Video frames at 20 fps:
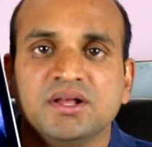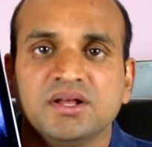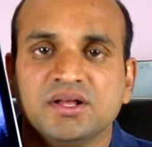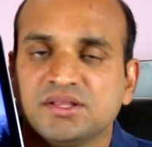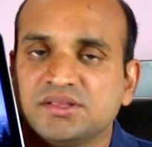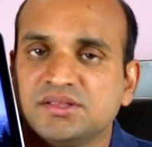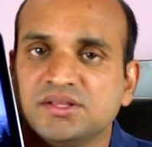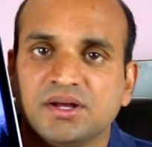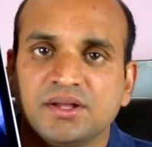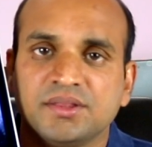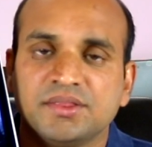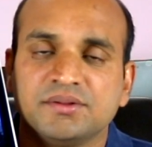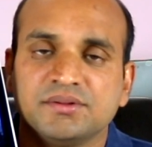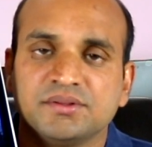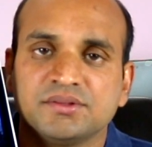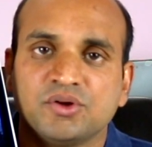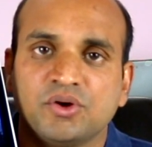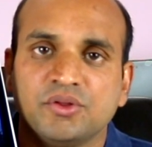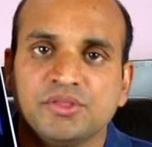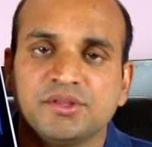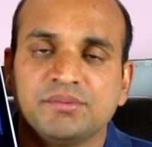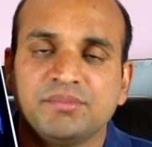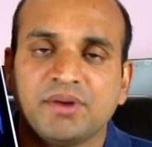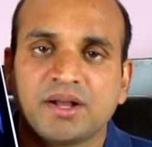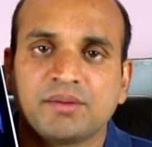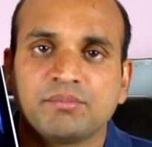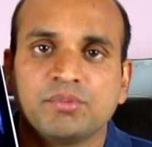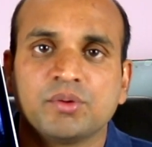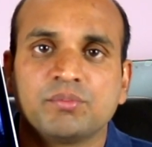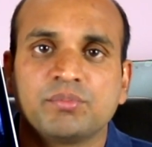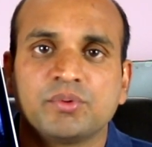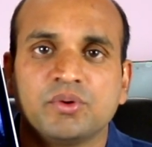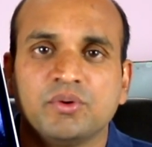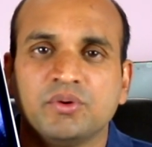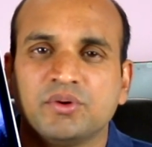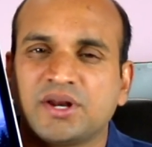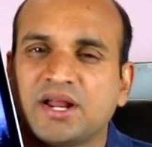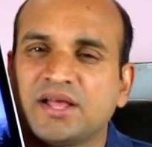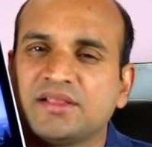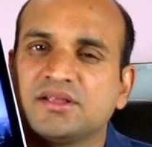on the MacBook
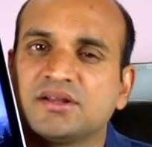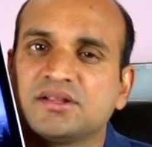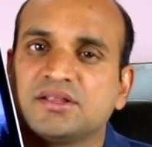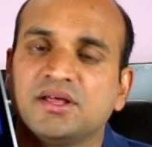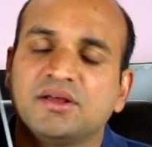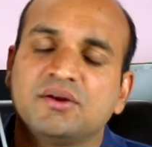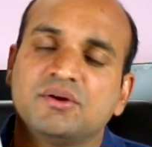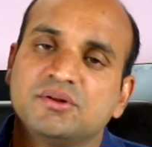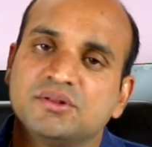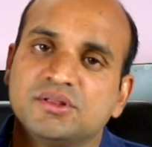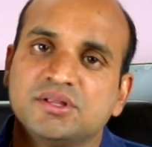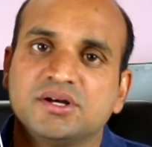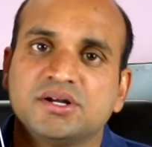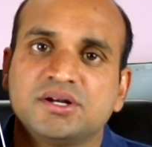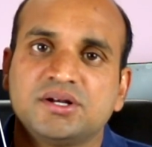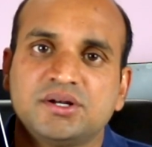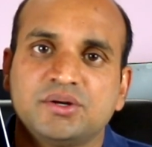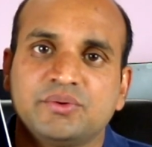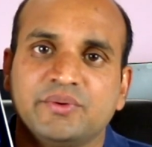Pro rather than on the